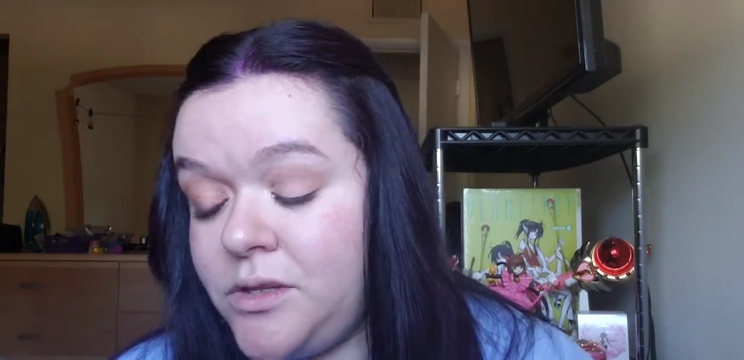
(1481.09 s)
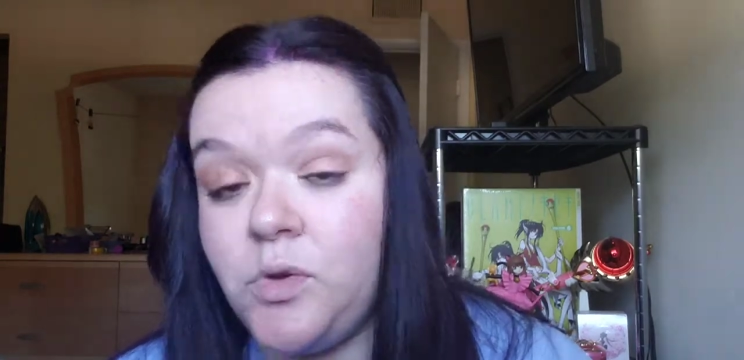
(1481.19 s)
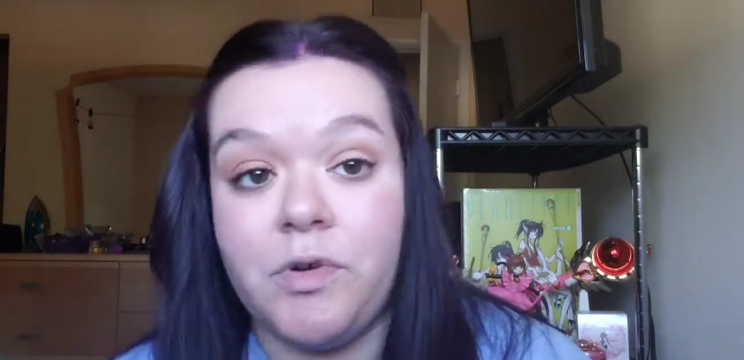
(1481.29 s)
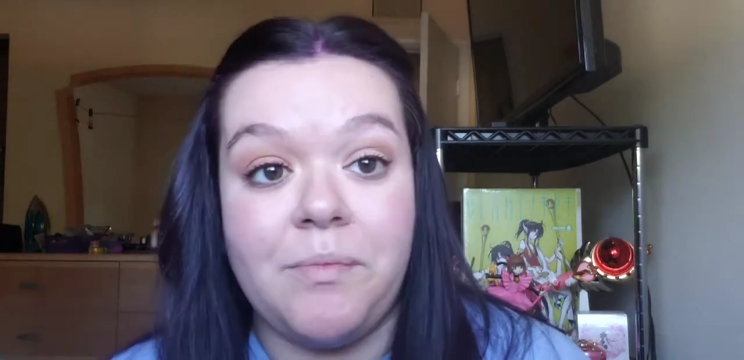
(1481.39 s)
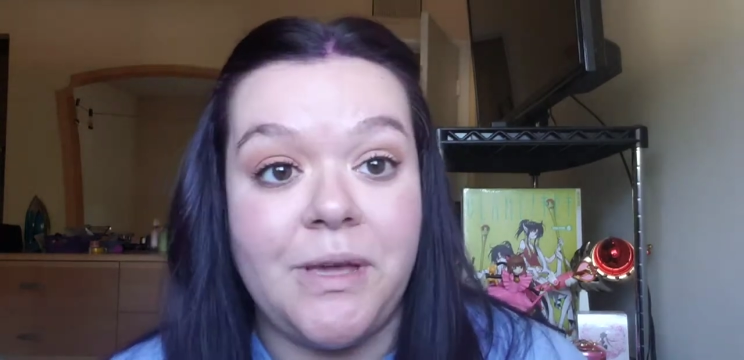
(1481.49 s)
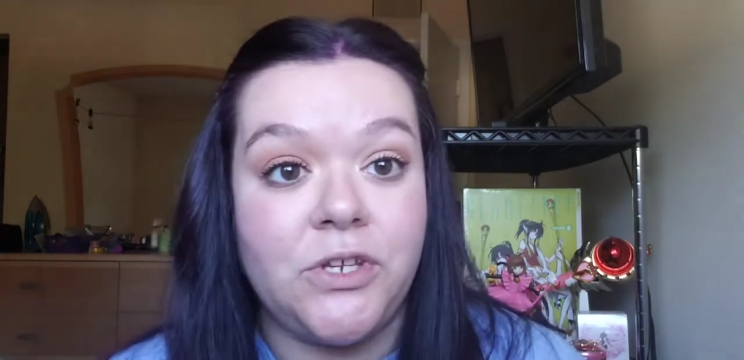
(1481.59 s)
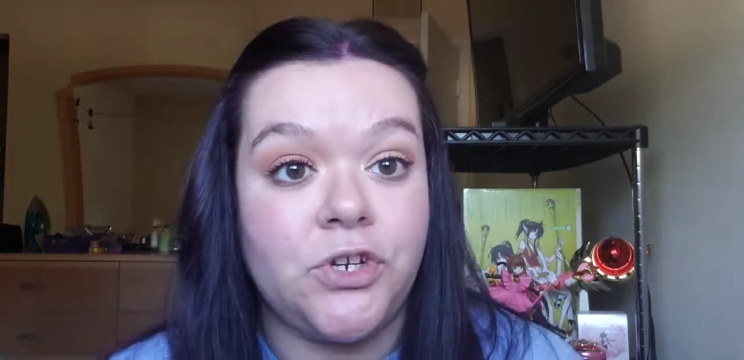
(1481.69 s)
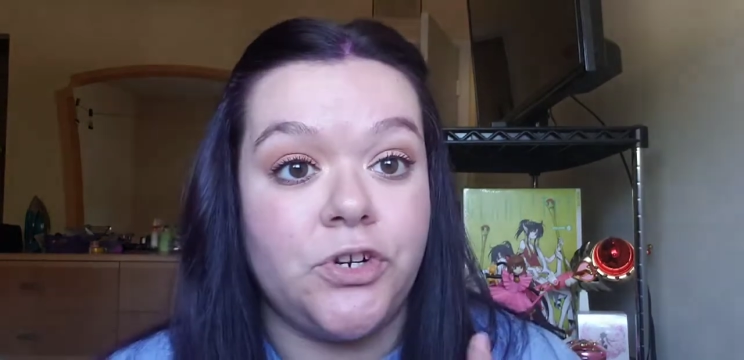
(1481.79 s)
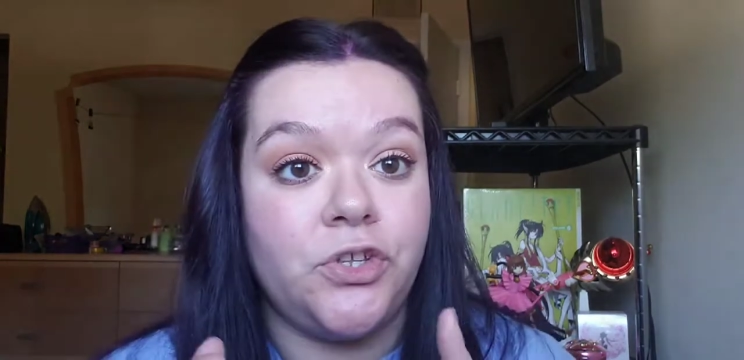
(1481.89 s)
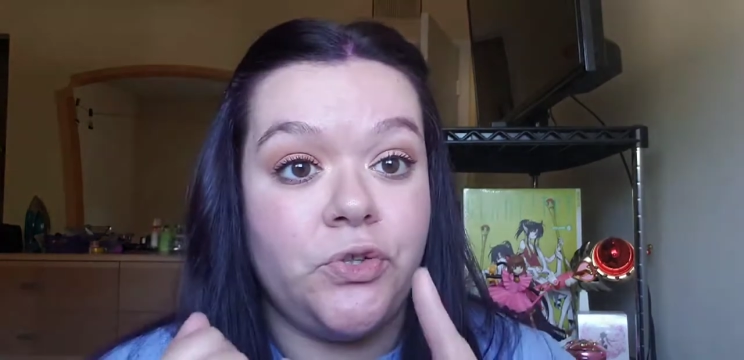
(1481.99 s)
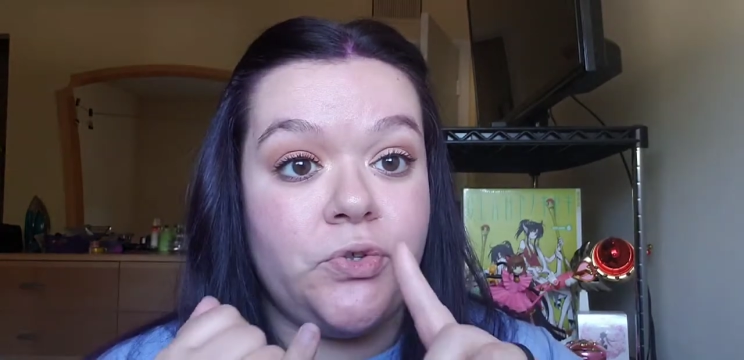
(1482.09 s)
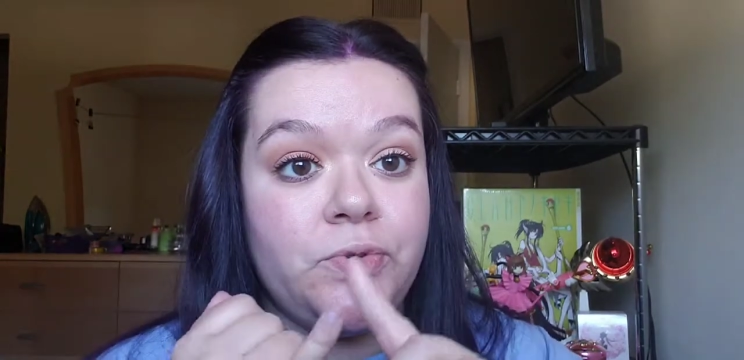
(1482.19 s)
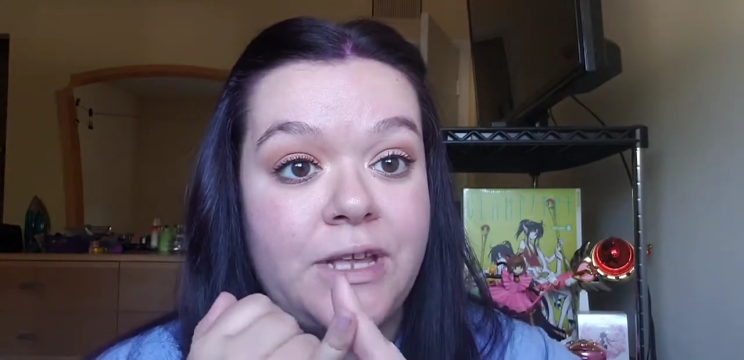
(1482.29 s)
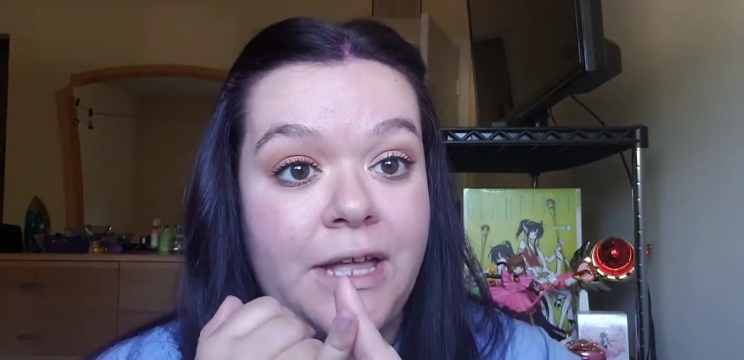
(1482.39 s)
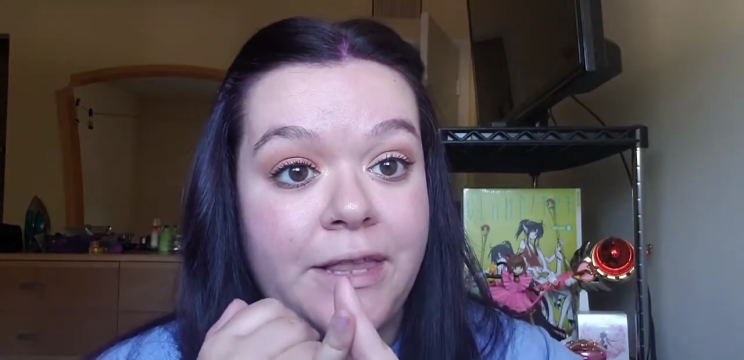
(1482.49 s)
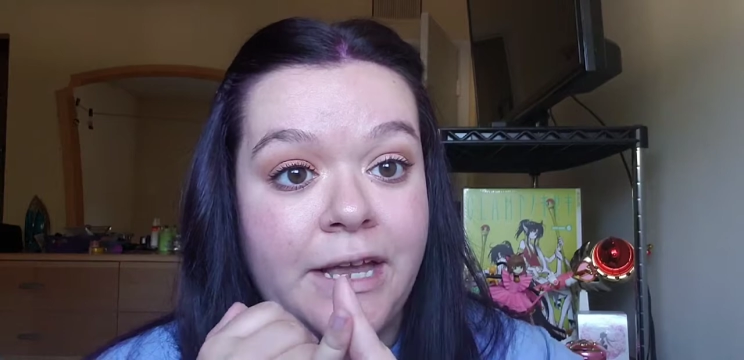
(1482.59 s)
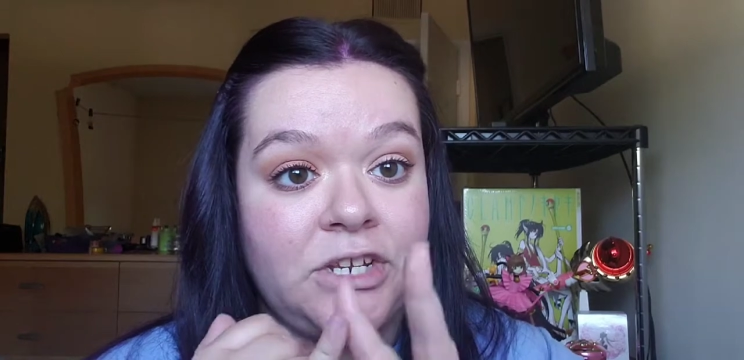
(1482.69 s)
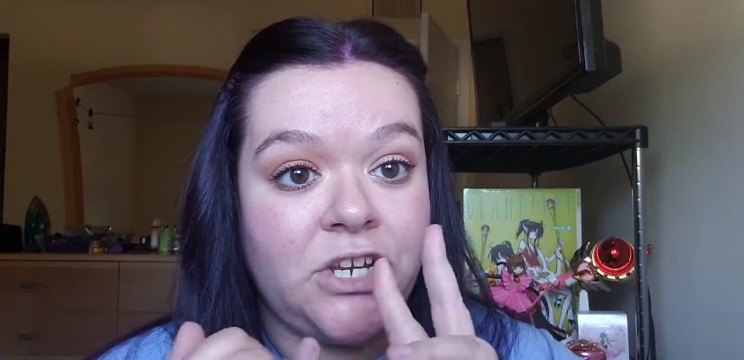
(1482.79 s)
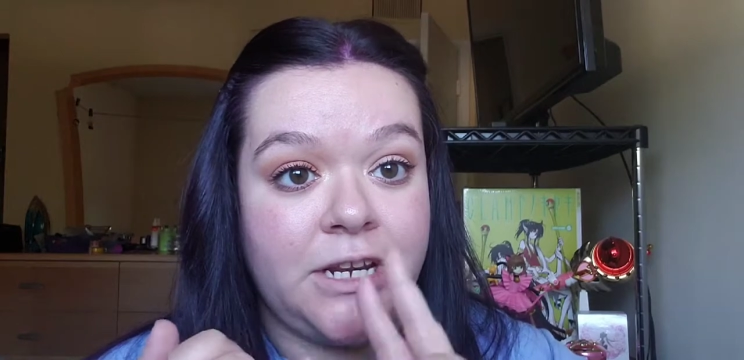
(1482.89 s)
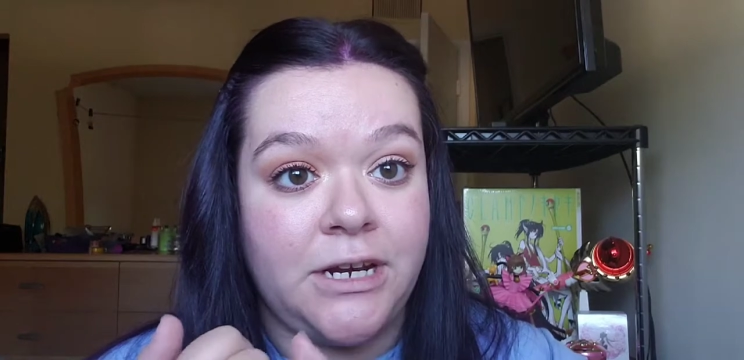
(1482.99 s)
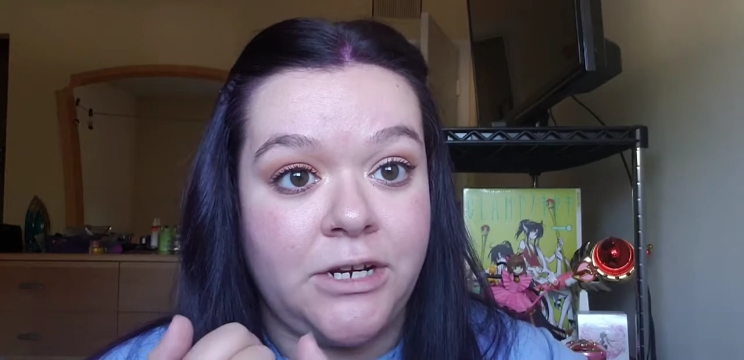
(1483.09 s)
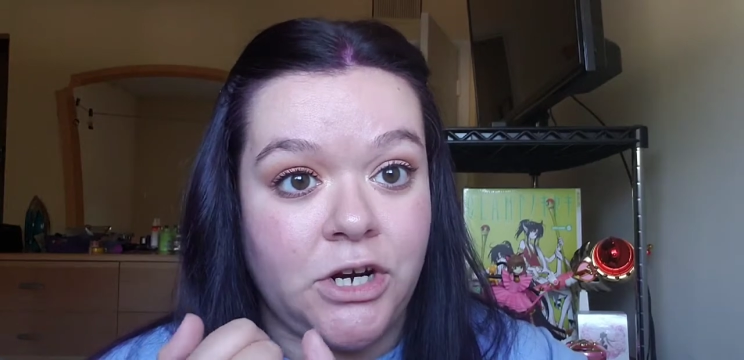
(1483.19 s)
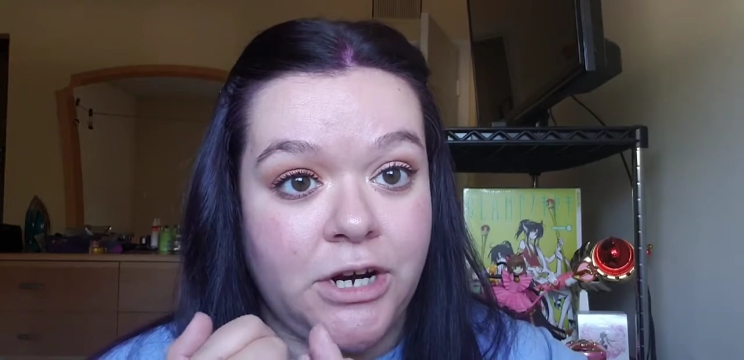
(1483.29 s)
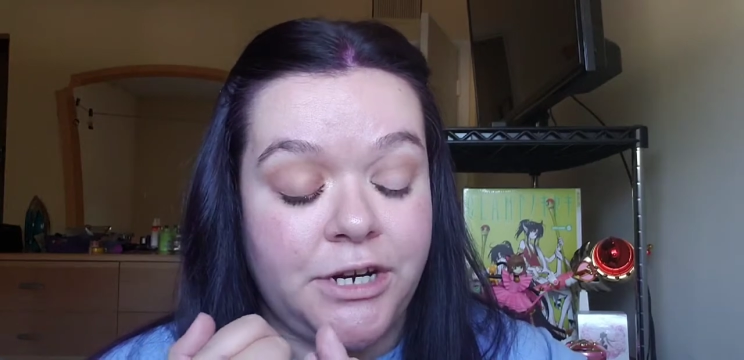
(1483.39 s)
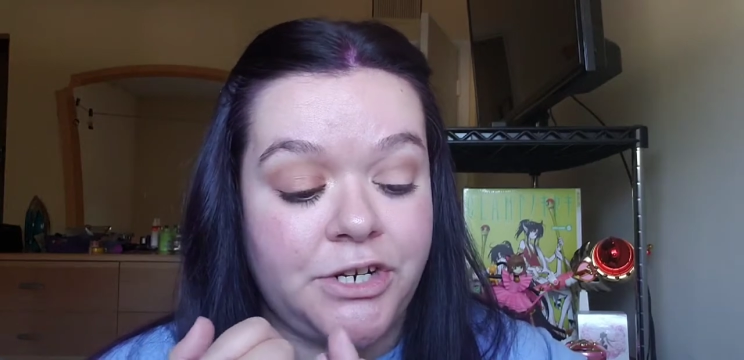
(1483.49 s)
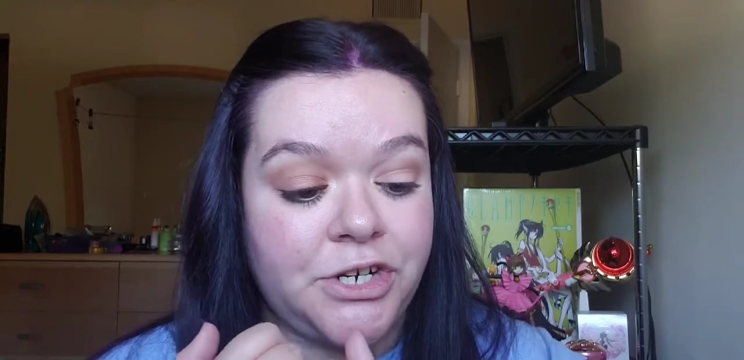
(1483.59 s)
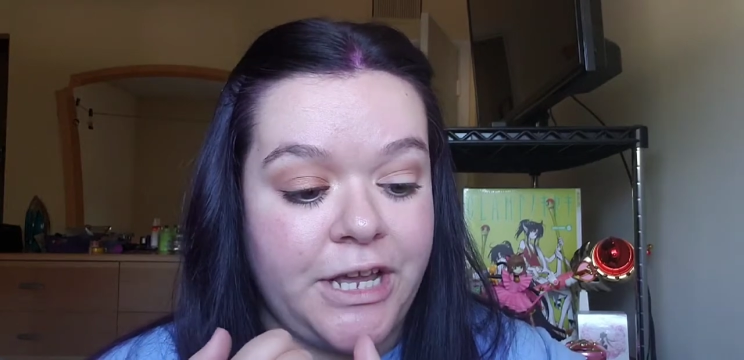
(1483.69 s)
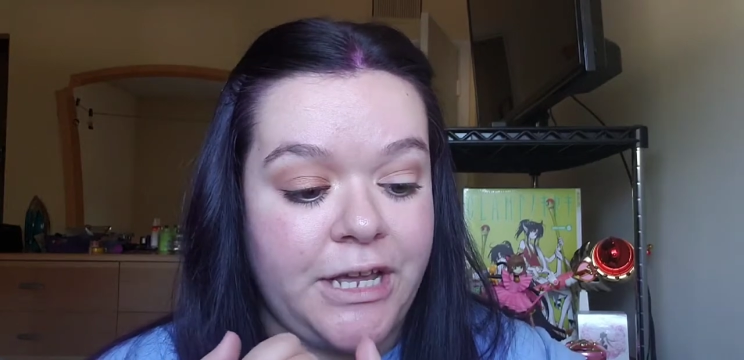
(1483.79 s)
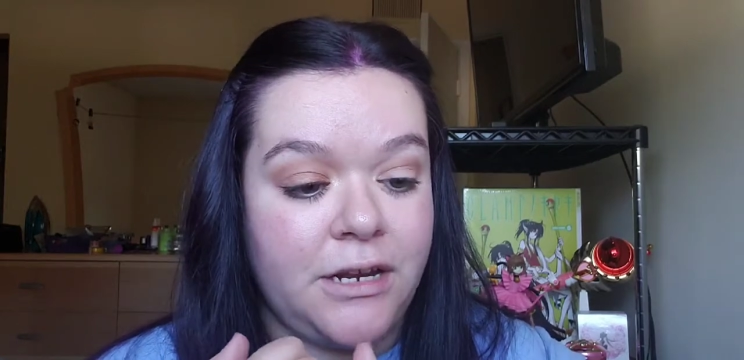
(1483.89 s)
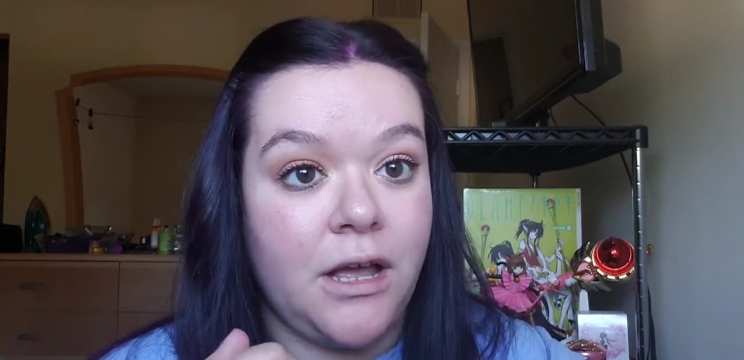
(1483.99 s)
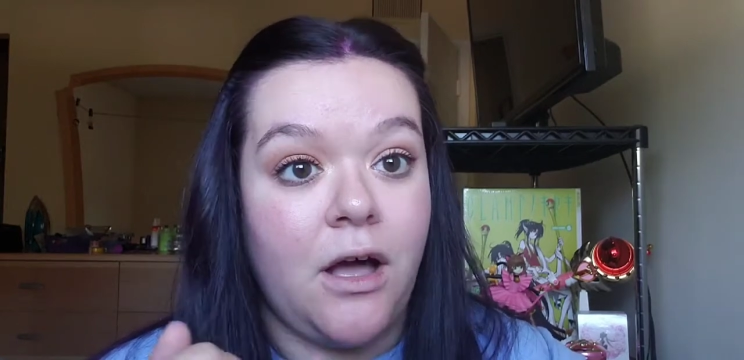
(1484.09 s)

You want to make sure you use a light shade and a dark shade.